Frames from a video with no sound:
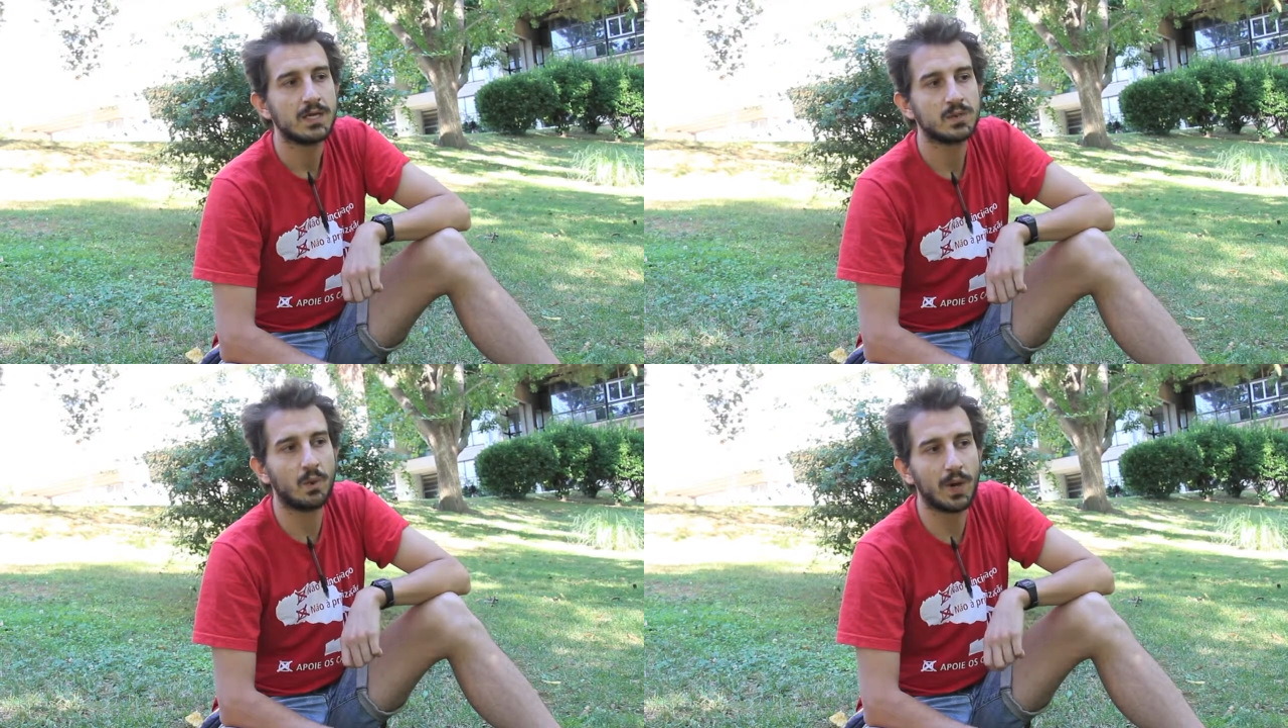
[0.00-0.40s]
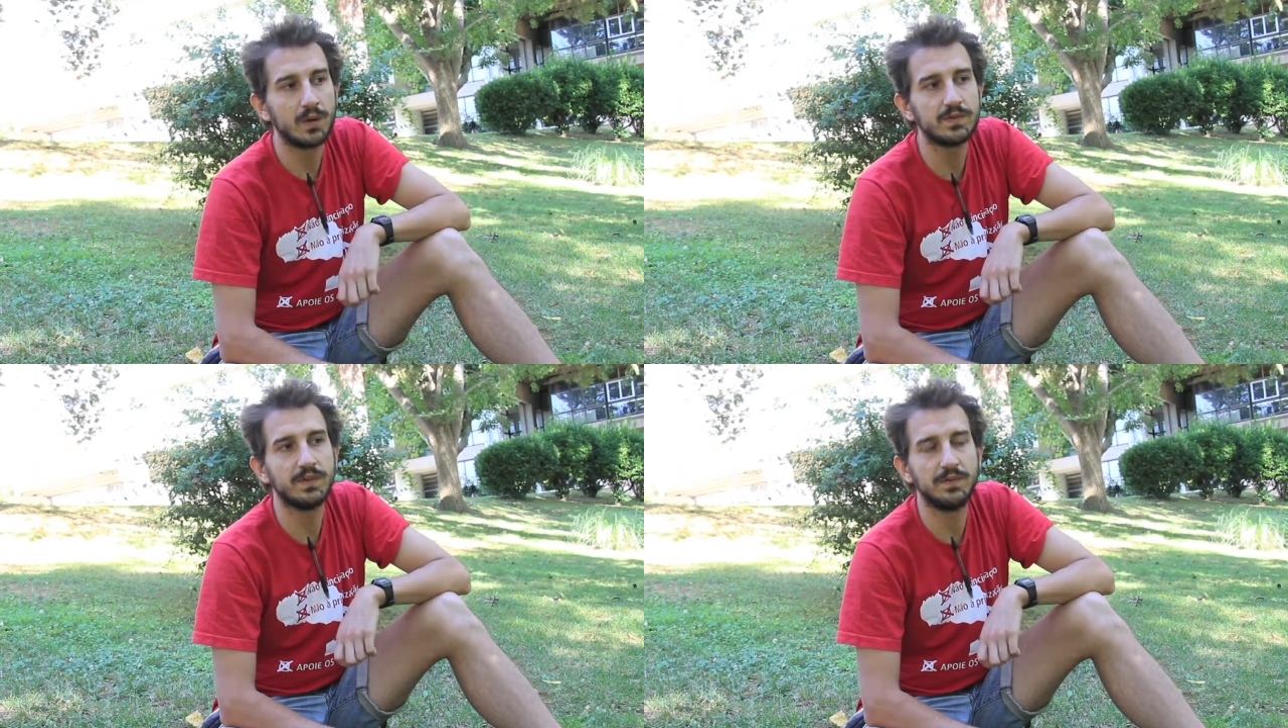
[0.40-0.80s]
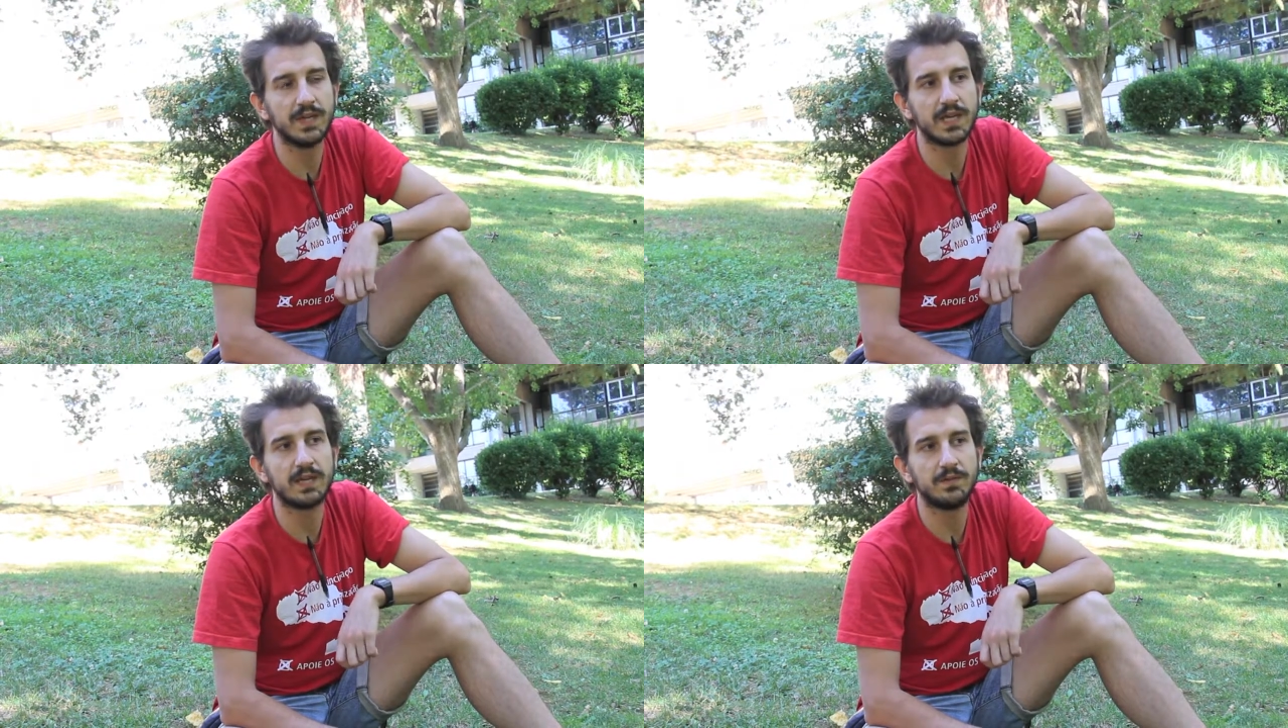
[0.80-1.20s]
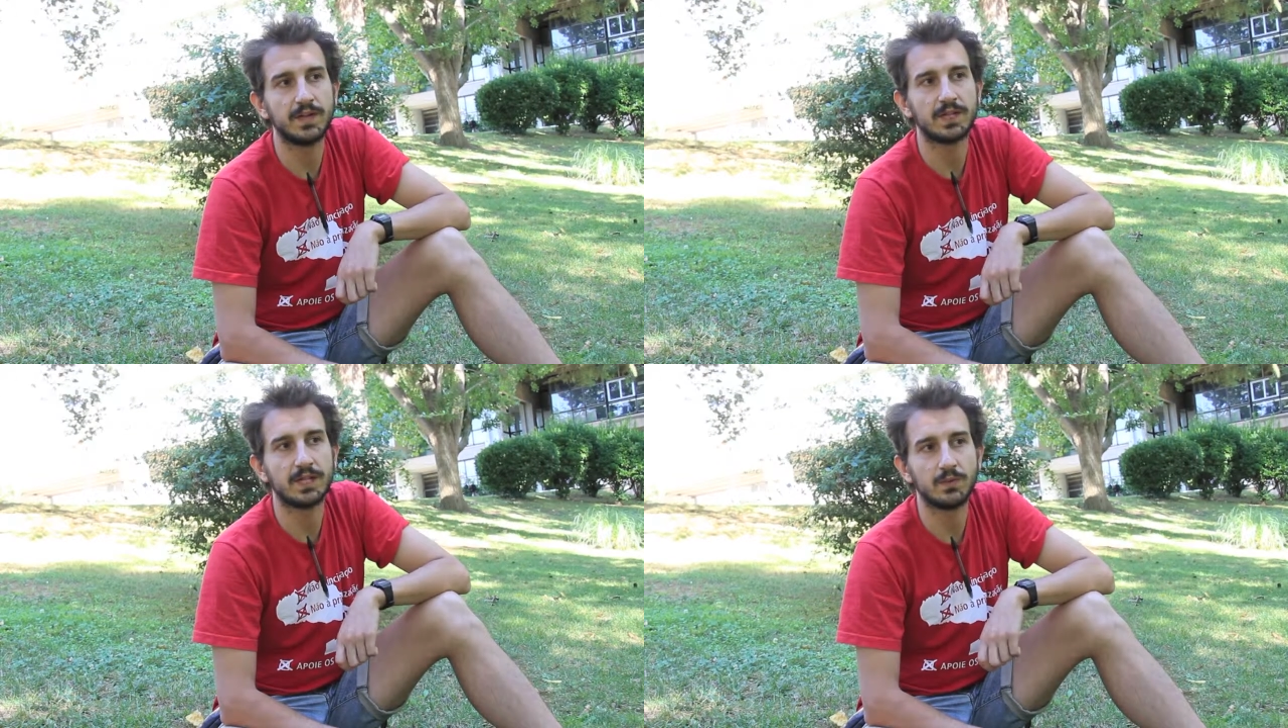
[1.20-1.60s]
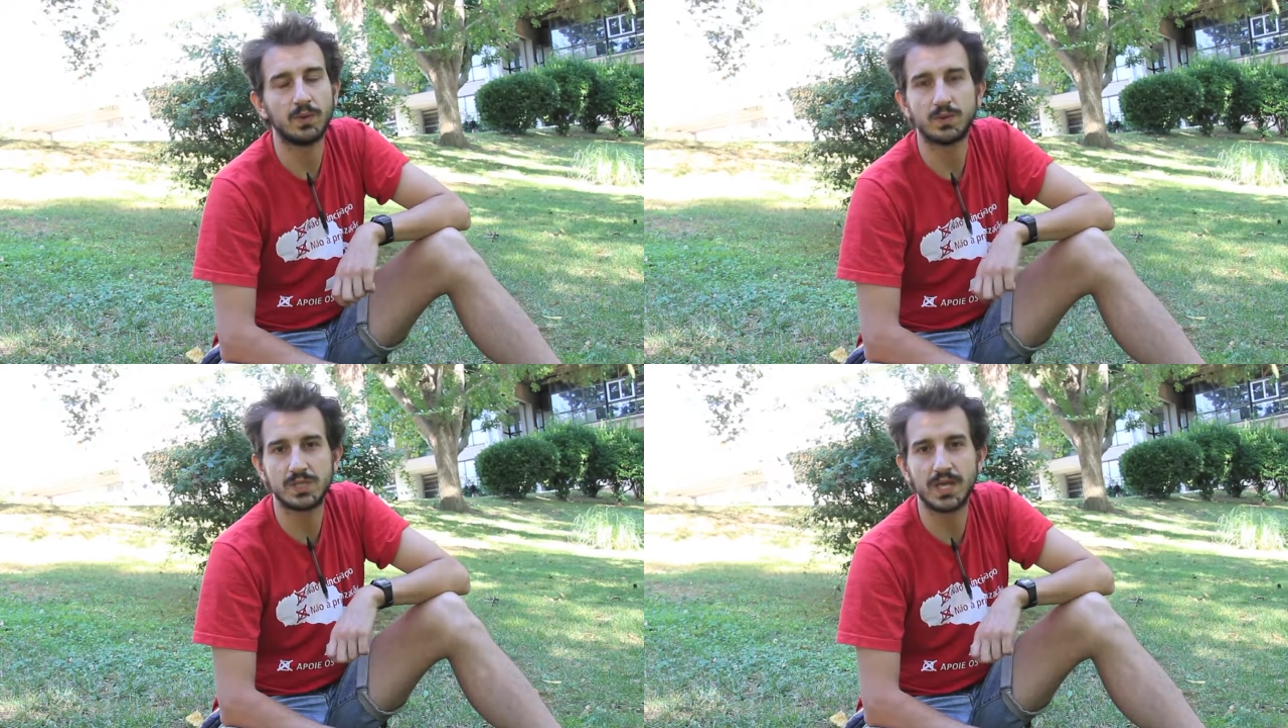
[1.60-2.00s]
So one of the things I think that we
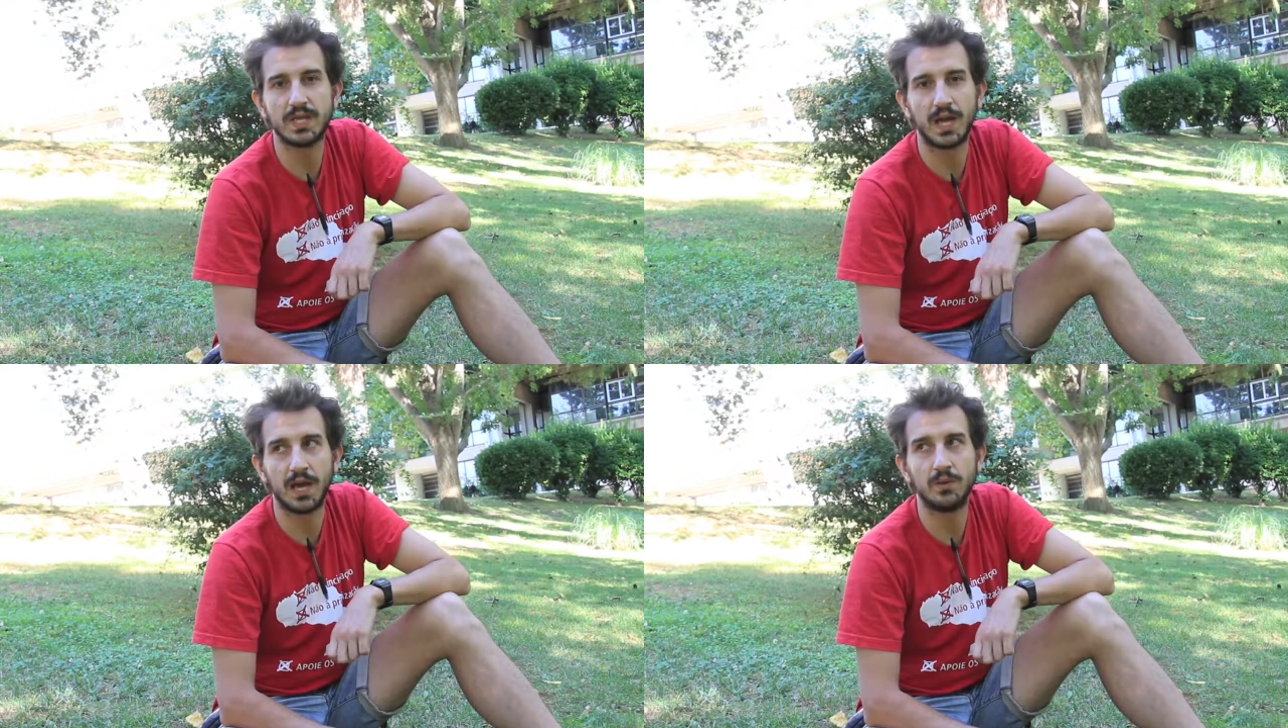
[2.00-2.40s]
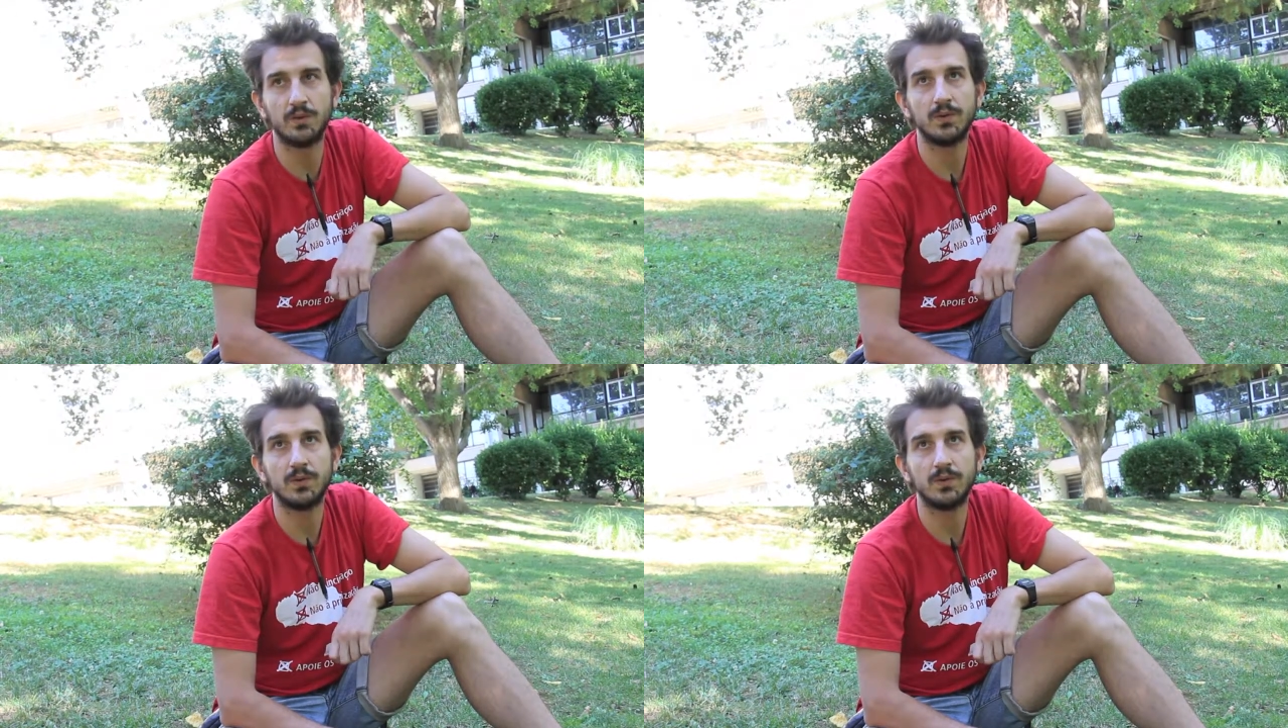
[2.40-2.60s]
could say now